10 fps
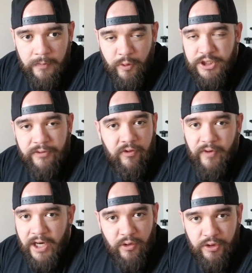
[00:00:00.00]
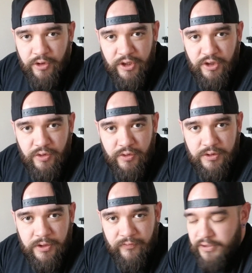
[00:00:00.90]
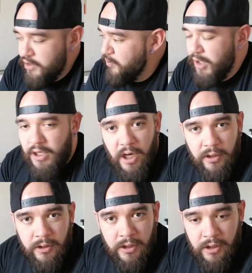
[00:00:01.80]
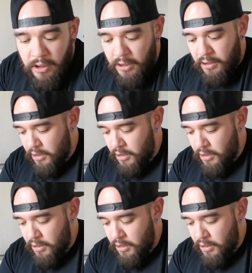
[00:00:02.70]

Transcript: whichever vinyl you're going to use. If it's going to be a color,